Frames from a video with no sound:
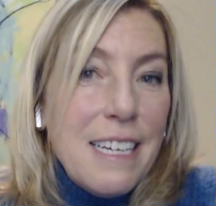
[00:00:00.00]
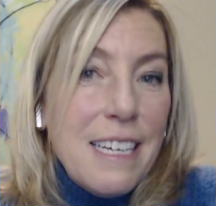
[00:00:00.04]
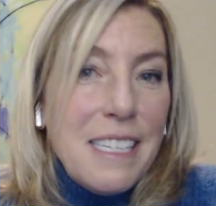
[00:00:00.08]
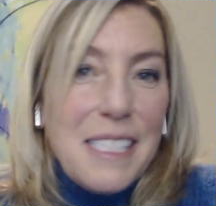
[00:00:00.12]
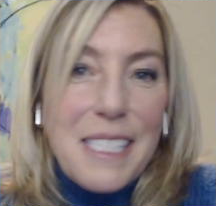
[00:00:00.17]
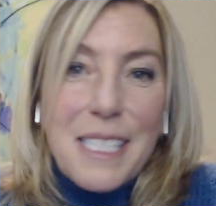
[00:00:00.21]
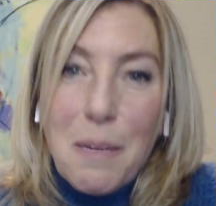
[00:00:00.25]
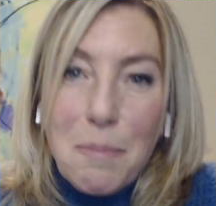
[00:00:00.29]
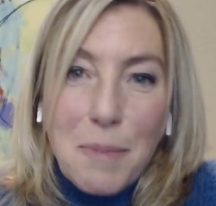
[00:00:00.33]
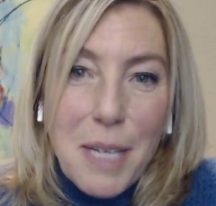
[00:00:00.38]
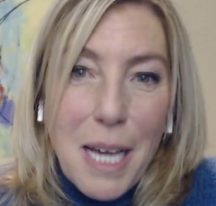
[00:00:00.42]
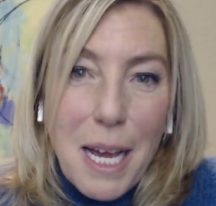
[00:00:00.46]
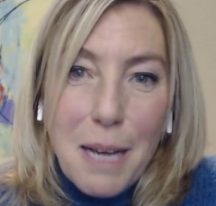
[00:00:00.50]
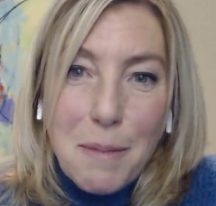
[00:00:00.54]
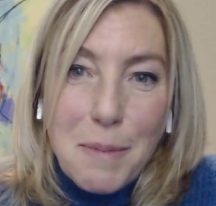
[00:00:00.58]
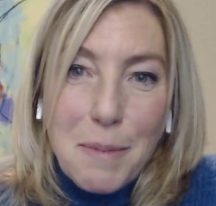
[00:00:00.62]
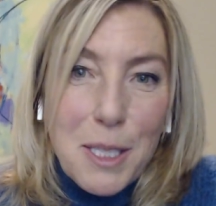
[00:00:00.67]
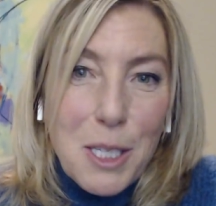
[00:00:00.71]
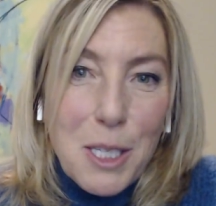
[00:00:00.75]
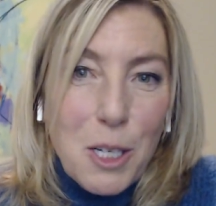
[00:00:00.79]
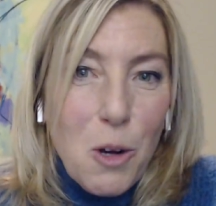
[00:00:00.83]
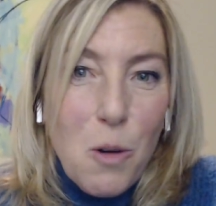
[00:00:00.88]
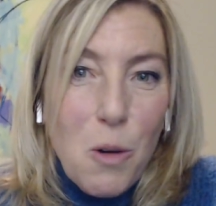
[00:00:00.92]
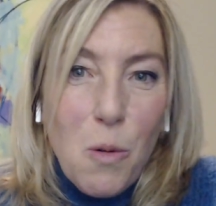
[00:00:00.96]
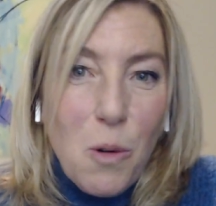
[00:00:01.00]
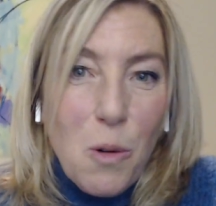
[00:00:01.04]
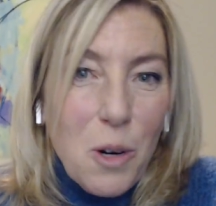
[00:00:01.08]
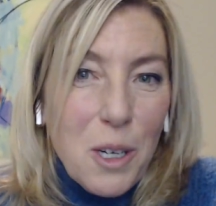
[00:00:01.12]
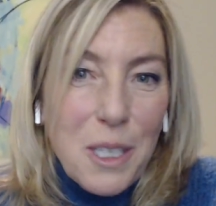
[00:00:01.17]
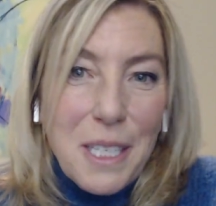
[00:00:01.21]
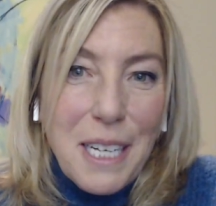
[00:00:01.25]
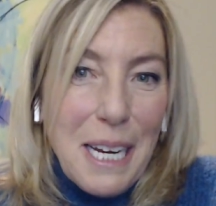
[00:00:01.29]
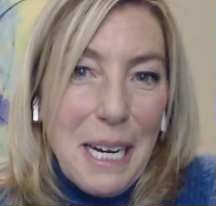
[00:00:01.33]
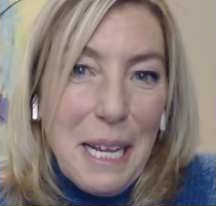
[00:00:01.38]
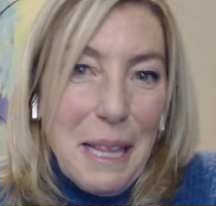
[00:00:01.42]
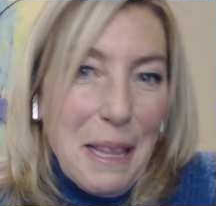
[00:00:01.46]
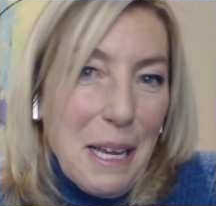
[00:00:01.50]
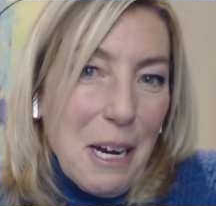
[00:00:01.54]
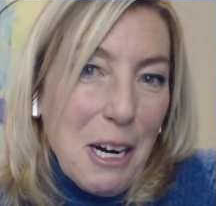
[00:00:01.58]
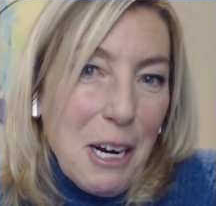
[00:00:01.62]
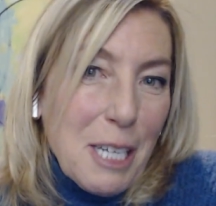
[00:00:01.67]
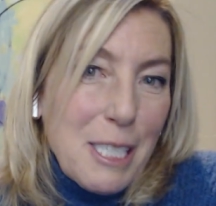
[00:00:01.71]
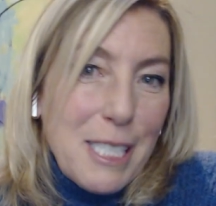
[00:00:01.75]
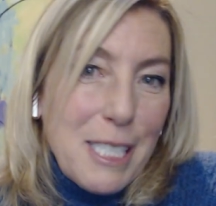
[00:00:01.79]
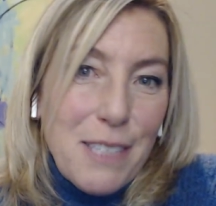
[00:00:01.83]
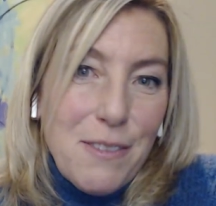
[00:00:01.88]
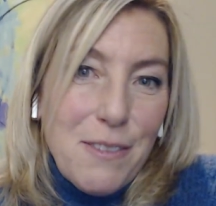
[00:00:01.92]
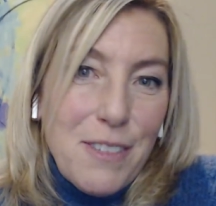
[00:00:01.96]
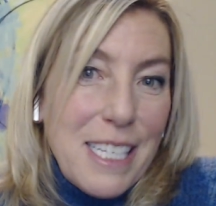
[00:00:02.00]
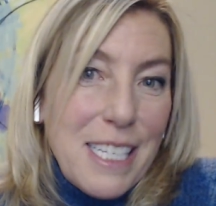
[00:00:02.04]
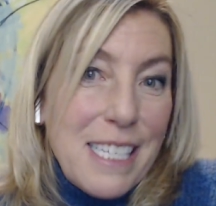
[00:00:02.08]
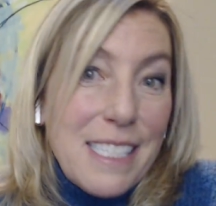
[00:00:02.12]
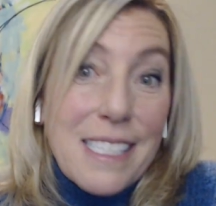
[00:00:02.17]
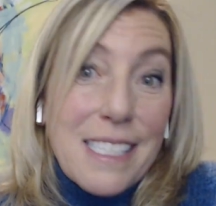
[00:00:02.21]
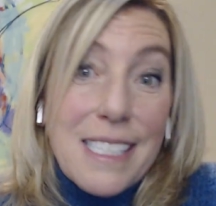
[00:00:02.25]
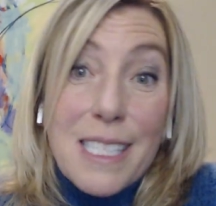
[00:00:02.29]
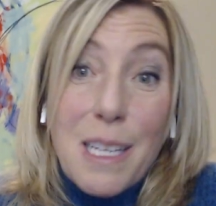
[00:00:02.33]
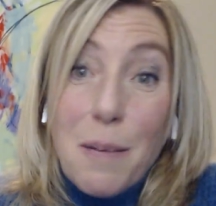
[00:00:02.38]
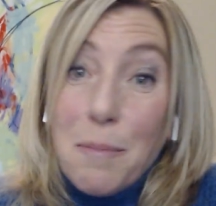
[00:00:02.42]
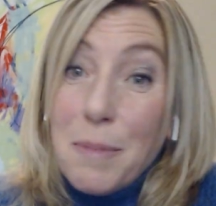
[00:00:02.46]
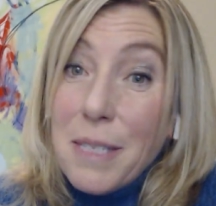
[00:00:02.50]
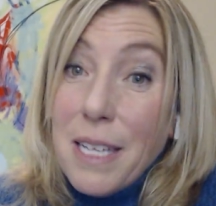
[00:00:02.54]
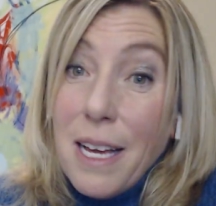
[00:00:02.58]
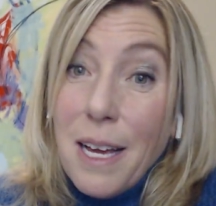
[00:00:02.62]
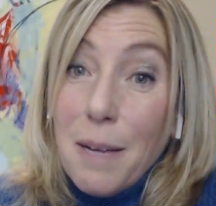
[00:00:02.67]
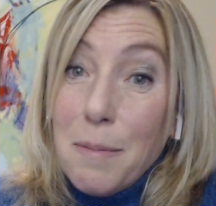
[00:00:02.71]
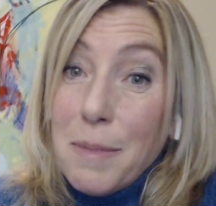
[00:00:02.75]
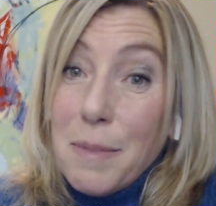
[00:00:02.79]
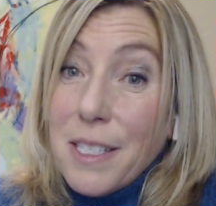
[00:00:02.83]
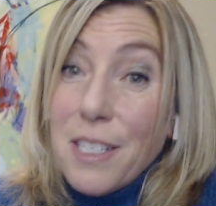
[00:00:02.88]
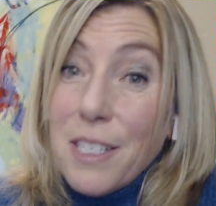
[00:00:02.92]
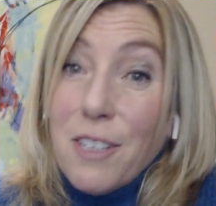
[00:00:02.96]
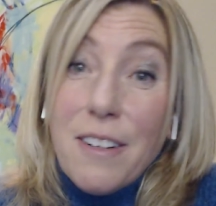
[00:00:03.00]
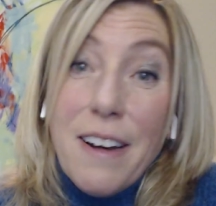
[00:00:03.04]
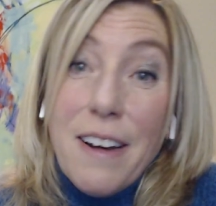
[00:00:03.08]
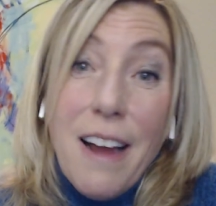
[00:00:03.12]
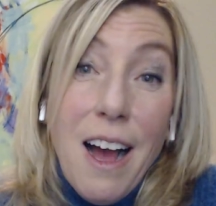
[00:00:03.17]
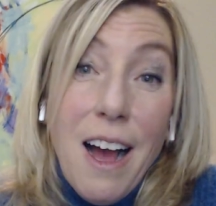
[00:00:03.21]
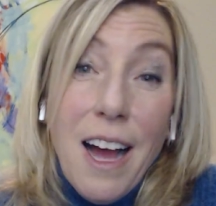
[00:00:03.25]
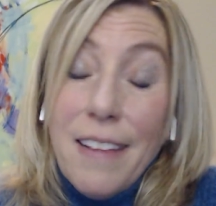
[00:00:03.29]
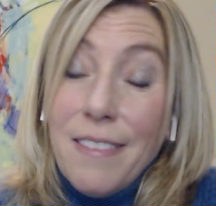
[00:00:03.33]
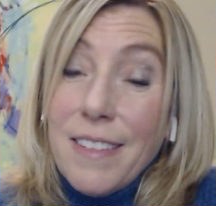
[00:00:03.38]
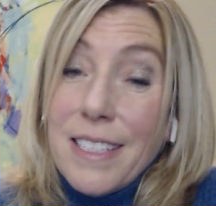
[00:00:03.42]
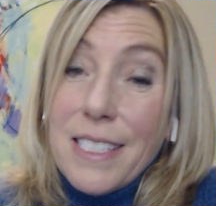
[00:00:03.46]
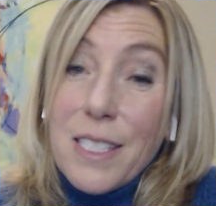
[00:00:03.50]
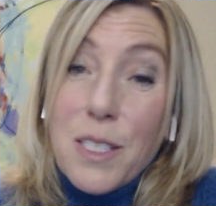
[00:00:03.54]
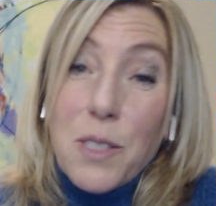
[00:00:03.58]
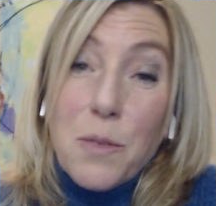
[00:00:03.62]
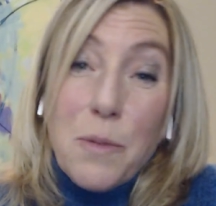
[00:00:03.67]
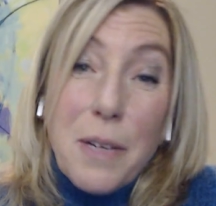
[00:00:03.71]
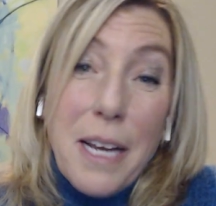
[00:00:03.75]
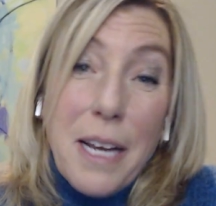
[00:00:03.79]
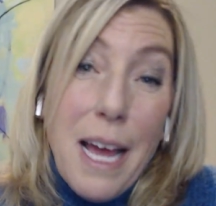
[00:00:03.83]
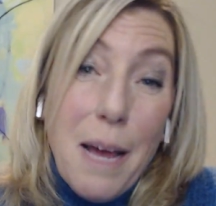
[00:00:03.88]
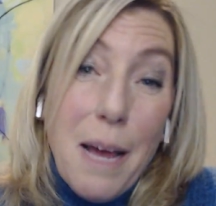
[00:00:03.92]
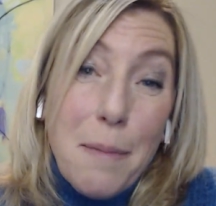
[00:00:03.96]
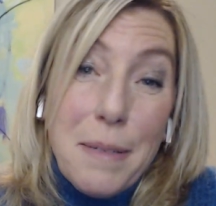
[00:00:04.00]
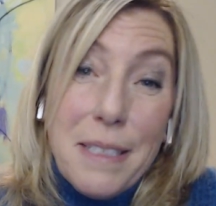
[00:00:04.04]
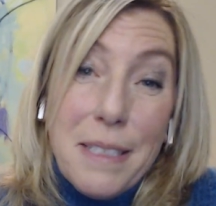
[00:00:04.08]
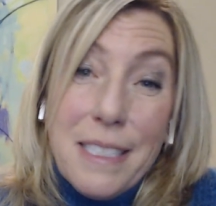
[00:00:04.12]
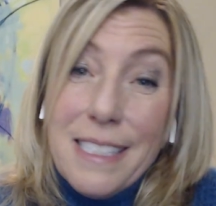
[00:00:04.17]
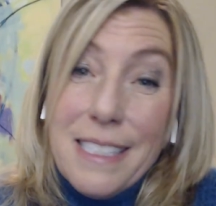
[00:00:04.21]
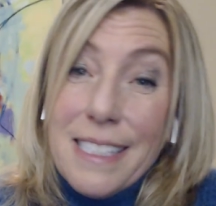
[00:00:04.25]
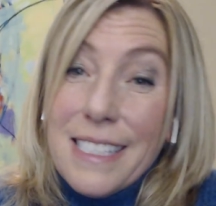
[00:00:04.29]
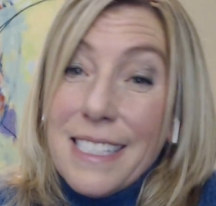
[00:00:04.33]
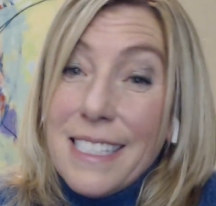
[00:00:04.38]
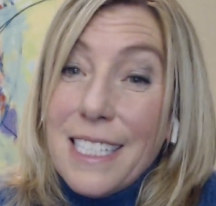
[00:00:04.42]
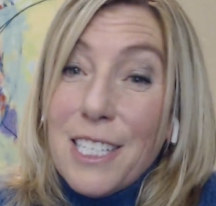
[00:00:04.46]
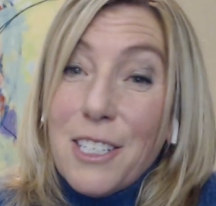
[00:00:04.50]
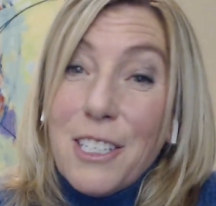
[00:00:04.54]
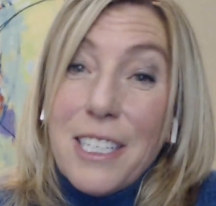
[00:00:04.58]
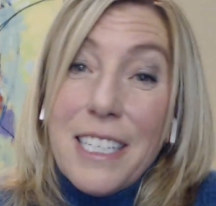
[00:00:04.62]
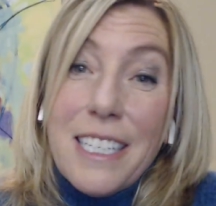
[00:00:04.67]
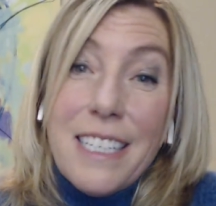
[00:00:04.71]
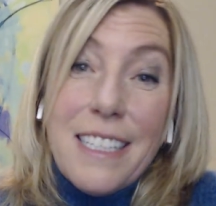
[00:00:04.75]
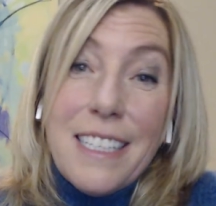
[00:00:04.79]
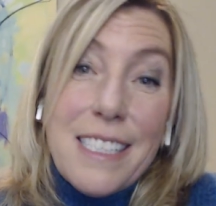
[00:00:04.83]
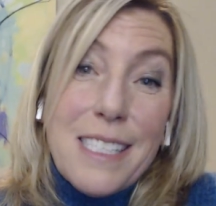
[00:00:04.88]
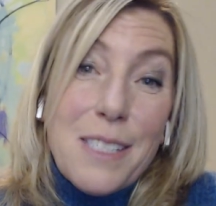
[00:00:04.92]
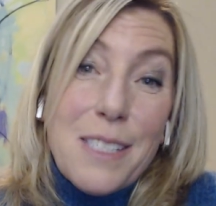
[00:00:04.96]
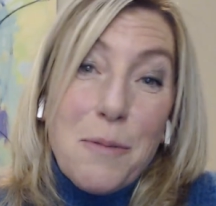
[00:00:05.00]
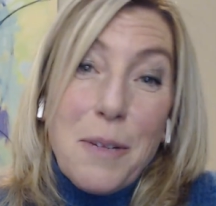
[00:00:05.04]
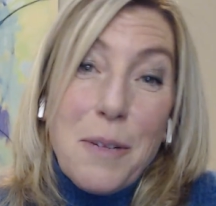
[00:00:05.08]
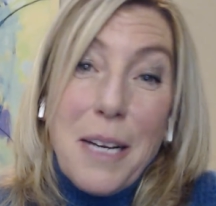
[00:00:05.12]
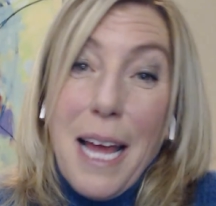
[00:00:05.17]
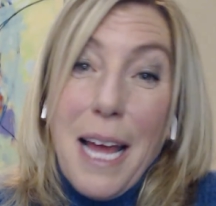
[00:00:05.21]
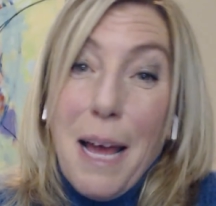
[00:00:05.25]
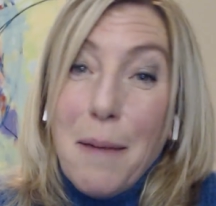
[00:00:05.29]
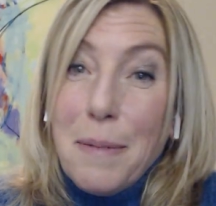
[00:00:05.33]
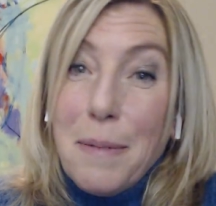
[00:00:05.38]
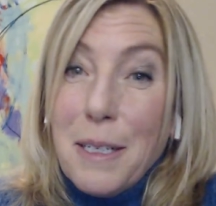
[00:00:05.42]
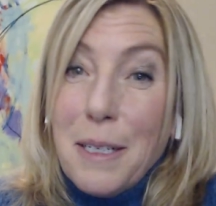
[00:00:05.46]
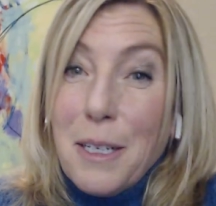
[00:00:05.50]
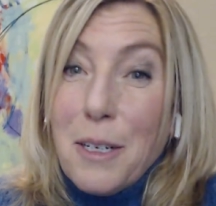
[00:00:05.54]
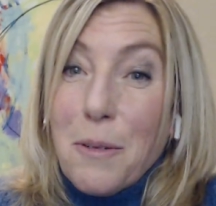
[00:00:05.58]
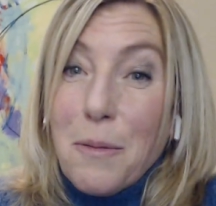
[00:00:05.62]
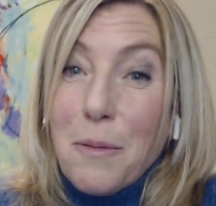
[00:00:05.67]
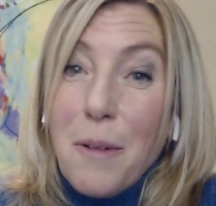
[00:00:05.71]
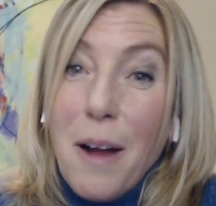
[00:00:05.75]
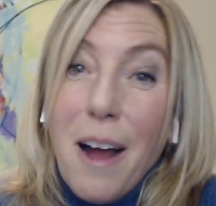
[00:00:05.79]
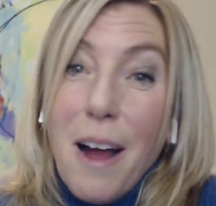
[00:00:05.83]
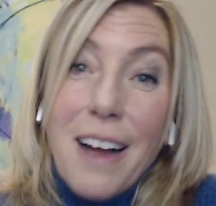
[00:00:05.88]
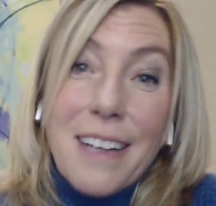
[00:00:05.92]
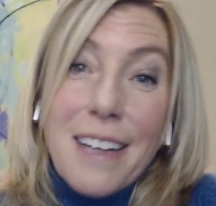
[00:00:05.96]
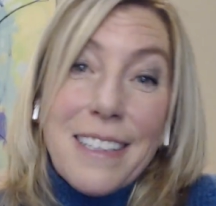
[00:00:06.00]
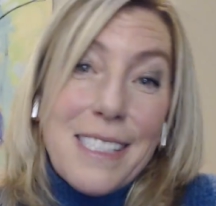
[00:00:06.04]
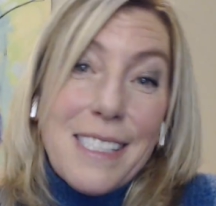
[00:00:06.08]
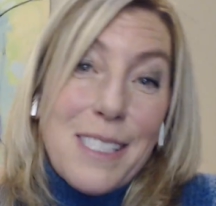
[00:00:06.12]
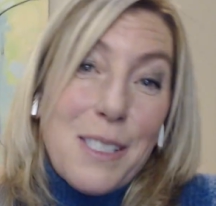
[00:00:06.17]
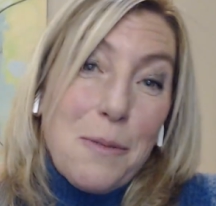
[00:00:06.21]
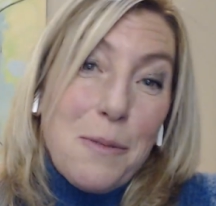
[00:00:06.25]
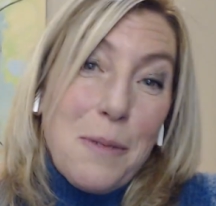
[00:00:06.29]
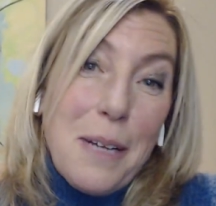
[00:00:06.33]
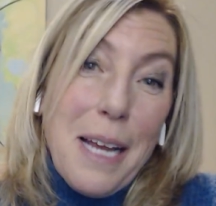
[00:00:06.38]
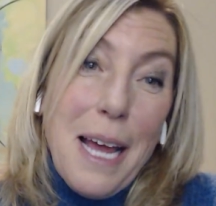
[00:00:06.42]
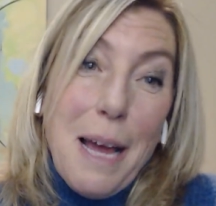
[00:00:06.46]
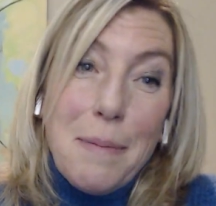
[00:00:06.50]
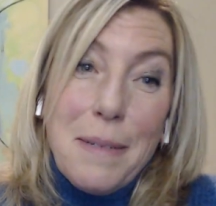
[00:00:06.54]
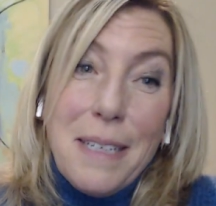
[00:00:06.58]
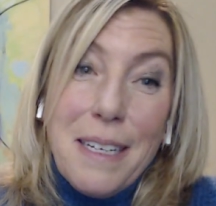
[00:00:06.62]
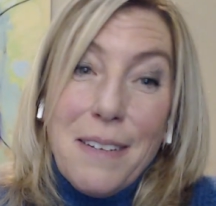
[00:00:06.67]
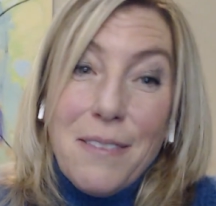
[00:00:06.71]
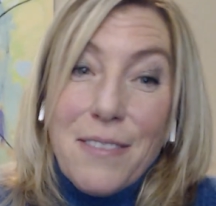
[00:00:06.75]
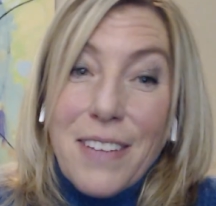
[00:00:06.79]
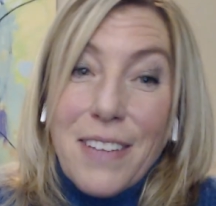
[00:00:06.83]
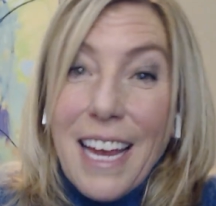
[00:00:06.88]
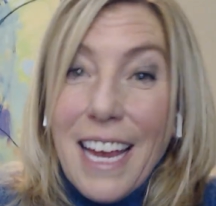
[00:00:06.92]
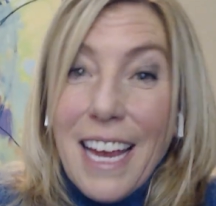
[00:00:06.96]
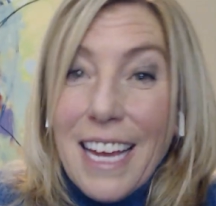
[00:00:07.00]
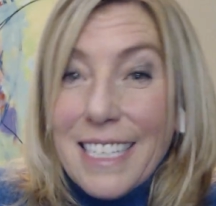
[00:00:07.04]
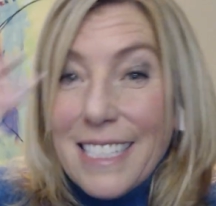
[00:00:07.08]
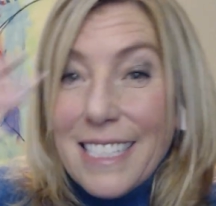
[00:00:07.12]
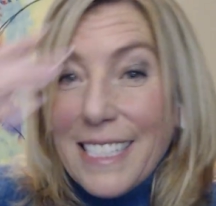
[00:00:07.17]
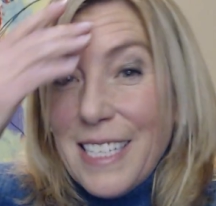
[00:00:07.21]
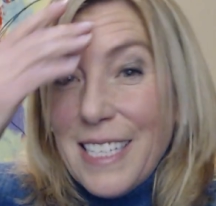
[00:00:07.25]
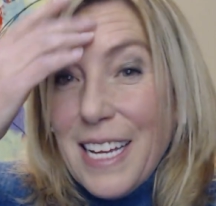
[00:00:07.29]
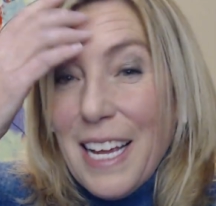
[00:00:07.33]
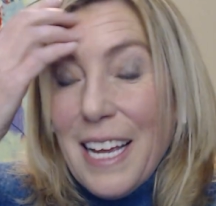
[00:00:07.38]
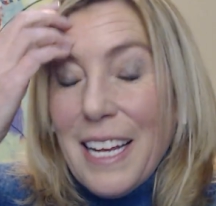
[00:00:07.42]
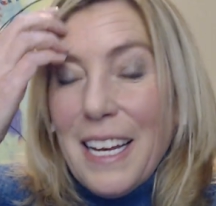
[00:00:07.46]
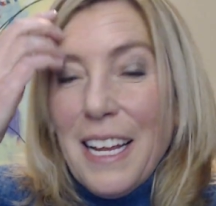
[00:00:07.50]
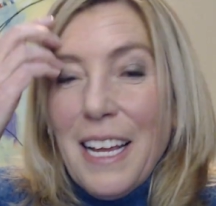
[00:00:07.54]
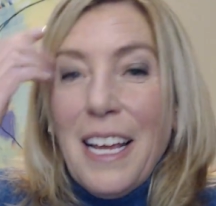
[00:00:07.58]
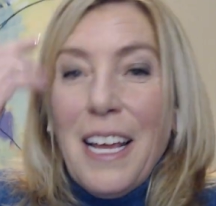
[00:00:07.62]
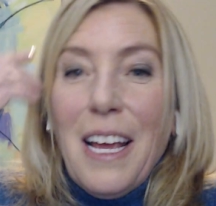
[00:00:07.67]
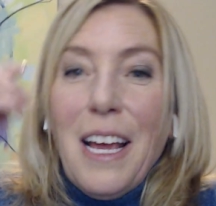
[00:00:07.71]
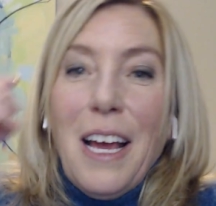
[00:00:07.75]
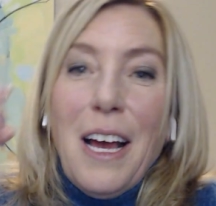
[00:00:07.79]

Sometimes they're coordinating their activities and sometimes they're not. This is what happened in Syria. This is what happened in Iraq. This is what happened in Afghanistan.